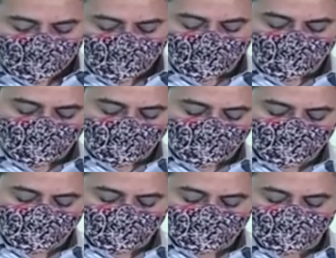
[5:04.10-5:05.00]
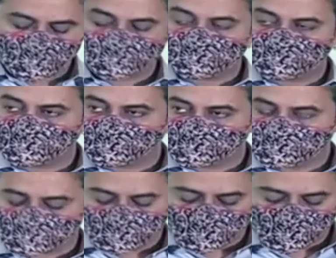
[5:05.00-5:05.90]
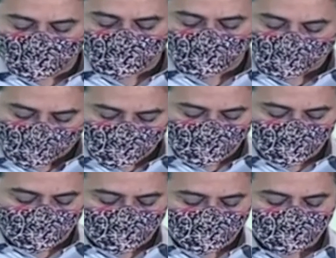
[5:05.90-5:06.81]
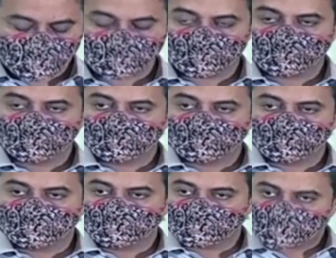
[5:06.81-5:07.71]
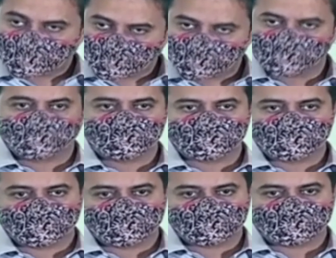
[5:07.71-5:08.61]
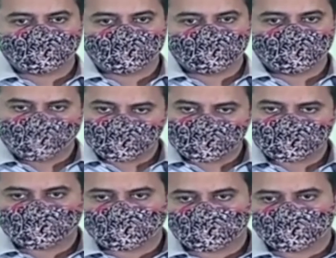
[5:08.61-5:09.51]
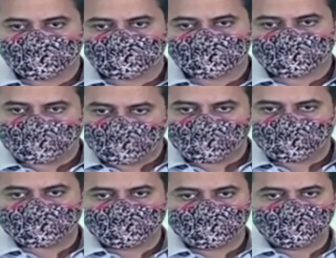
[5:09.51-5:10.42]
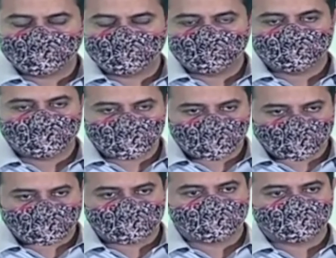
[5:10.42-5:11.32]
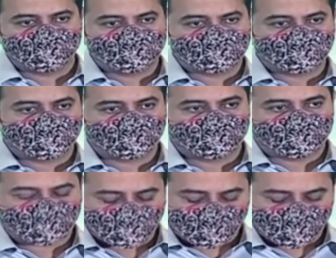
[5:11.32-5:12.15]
the aerospace and defense ecosystem in Hyderabad. I would also like to thank both Tata's and Lockheed for your continued support and